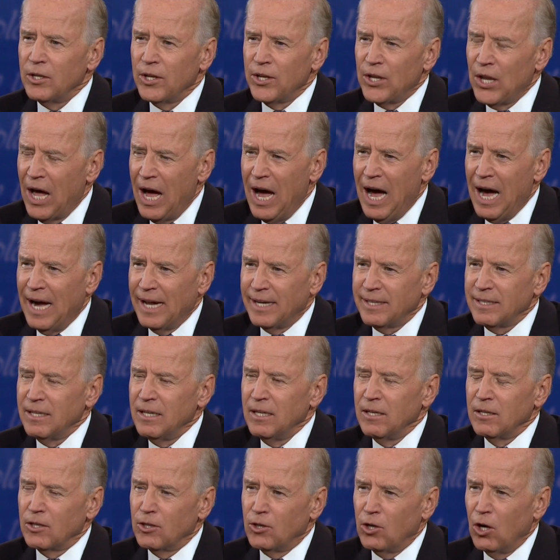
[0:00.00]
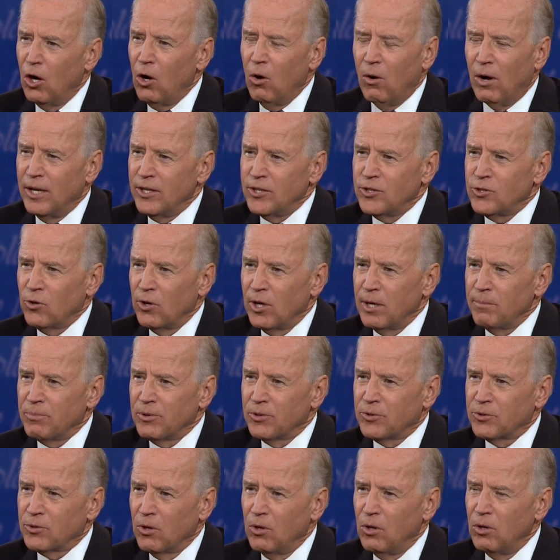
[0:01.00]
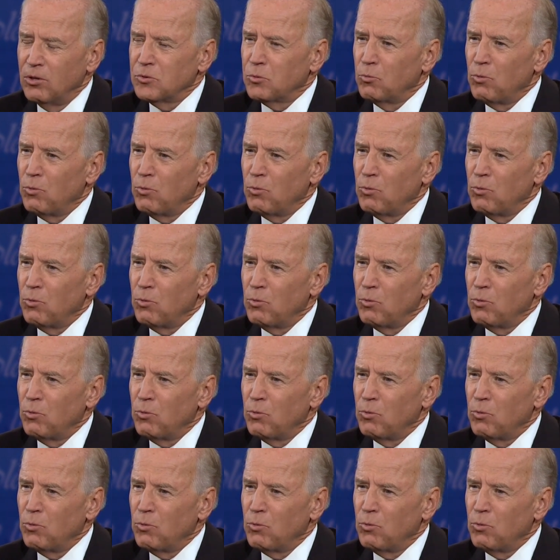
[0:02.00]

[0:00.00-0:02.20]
not go on joint patrols.